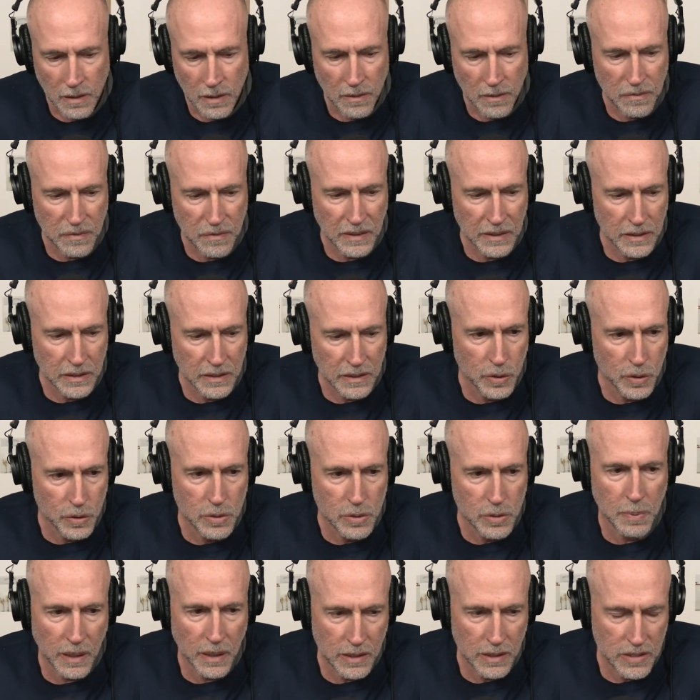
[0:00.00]
funding
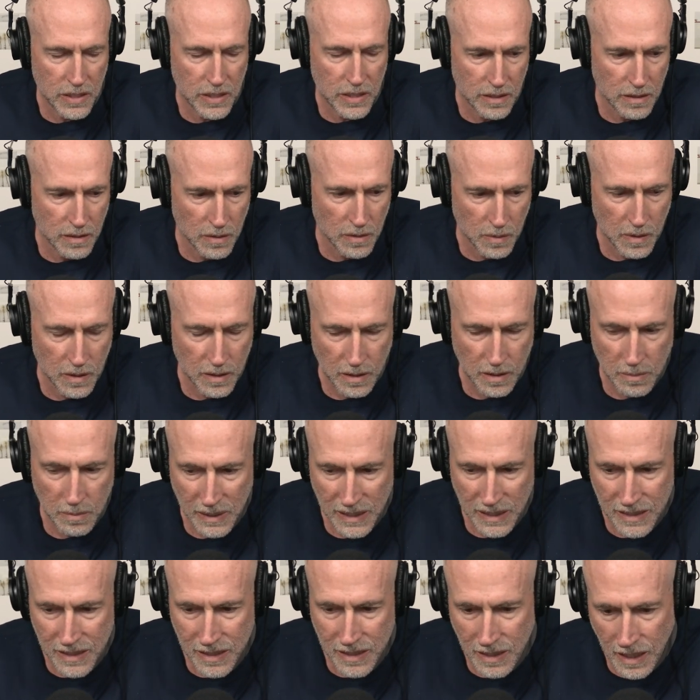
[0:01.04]
huge projects that no longer
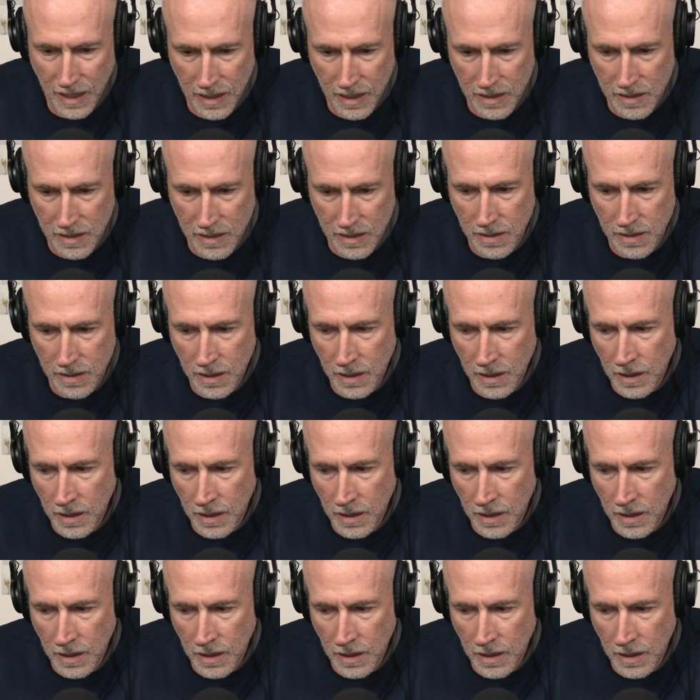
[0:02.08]
made sense